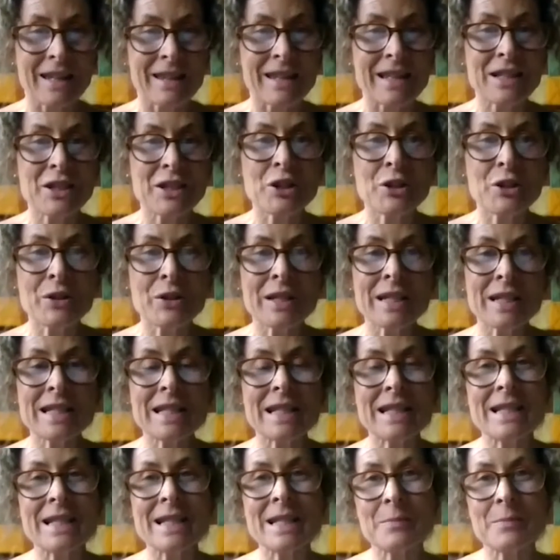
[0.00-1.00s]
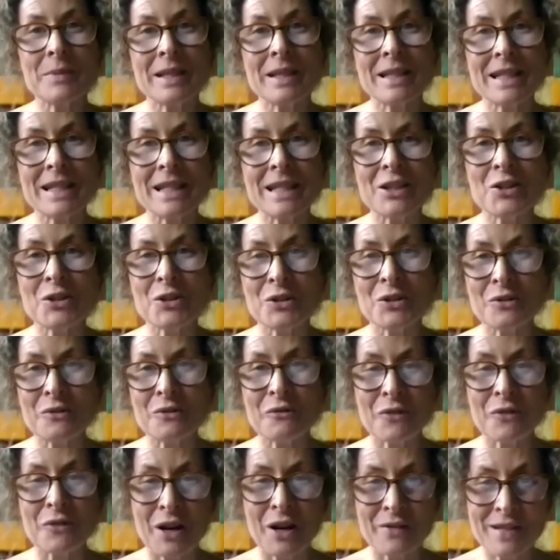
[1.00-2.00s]
This unit is split into
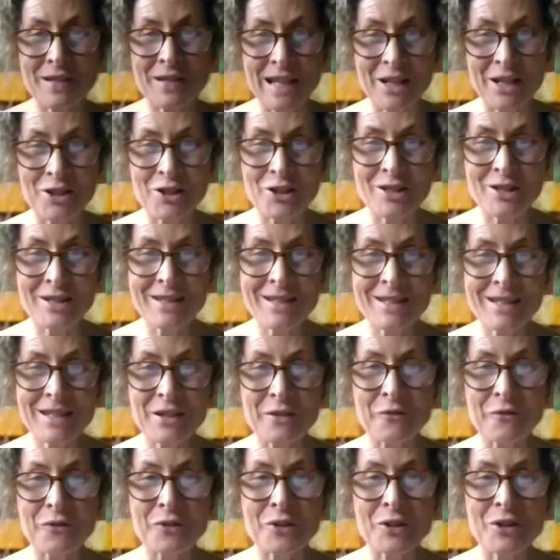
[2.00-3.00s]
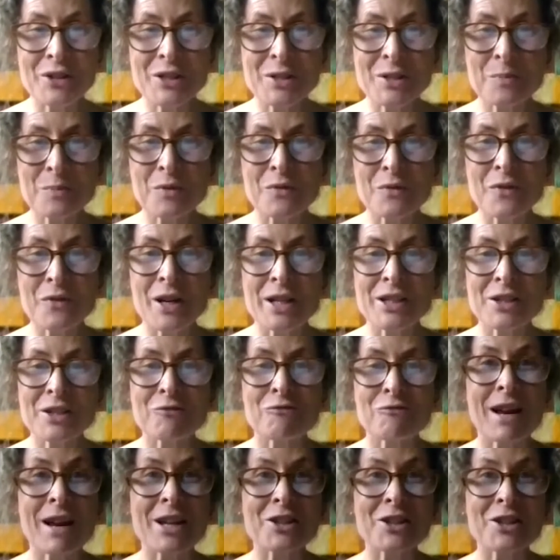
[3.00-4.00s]
5 sections. The first provides a
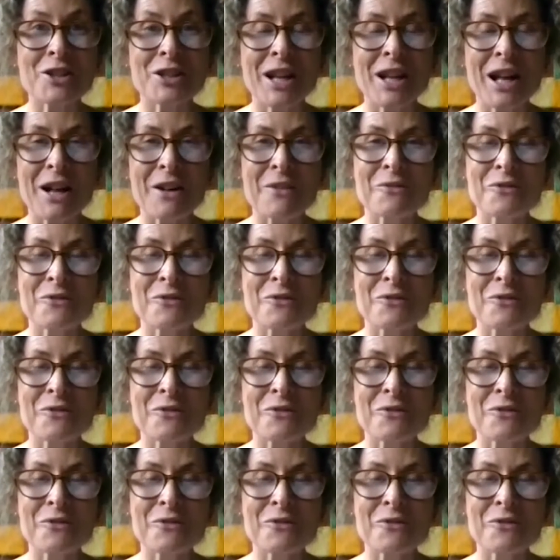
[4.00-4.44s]
rationale